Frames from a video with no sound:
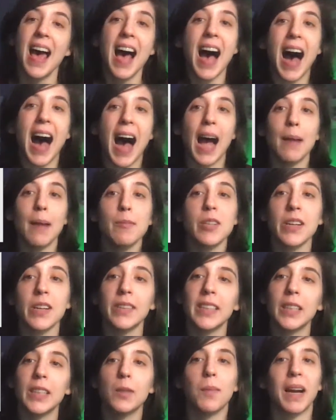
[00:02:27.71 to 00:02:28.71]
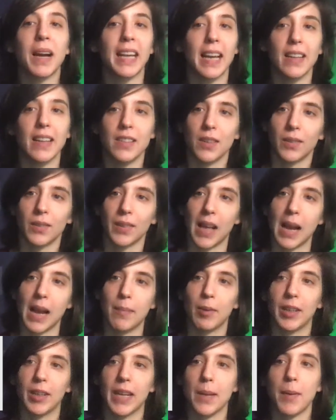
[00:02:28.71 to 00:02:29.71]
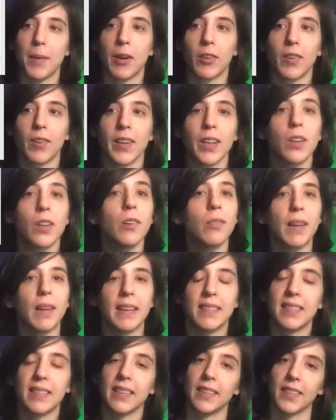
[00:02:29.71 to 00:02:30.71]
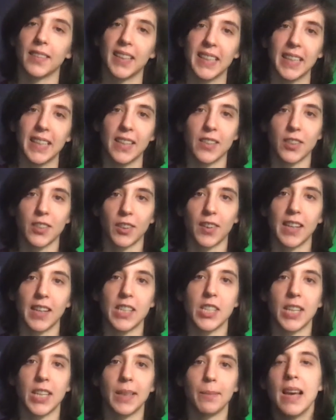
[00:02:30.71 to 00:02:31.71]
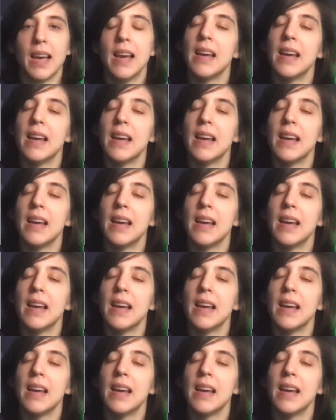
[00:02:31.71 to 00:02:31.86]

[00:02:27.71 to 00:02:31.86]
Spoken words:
I'm showing you my EndNote library about critical race theory and integration.